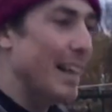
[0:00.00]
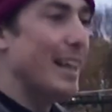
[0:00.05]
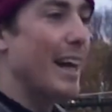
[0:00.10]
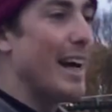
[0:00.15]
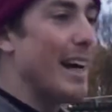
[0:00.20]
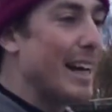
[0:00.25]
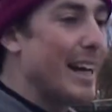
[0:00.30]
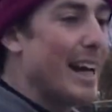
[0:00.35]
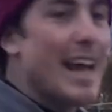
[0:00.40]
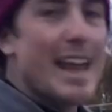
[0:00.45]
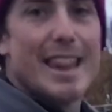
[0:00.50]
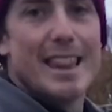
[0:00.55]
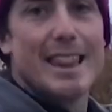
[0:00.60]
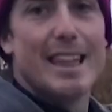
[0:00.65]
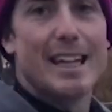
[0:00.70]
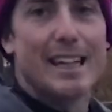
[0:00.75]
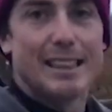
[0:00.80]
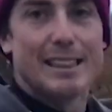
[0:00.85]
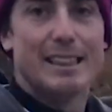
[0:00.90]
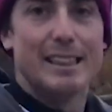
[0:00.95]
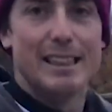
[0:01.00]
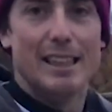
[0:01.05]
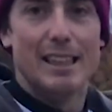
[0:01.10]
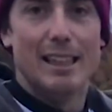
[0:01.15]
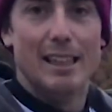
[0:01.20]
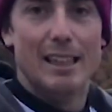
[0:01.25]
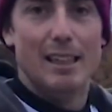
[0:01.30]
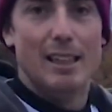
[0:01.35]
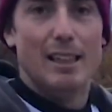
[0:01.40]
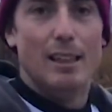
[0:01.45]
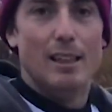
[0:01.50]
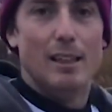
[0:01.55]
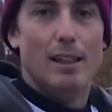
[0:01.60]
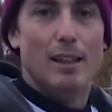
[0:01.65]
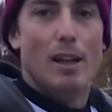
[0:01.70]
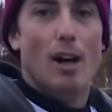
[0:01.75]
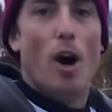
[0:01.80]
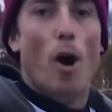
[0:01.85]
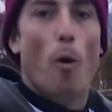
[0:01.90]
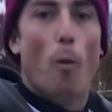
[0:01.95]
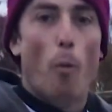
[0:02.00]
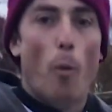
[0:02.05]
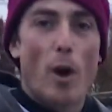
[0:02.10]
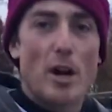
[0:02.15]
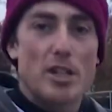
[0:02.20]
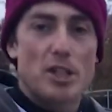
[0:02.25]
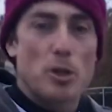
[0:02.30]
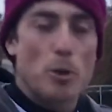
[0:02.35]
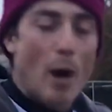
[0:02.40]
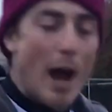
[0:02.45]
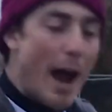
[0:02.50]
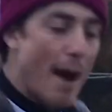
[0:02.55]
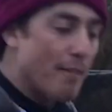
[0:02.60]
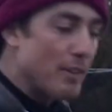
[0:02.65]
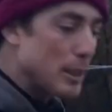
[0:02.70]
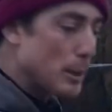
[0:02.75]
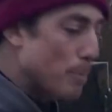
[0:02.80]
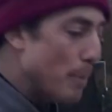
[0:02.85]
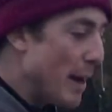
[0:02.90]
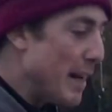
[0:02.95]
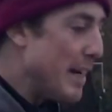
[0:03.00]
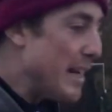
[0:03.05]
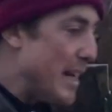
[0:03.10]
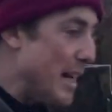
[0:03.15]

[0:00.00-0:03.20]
like this. Once you have the spin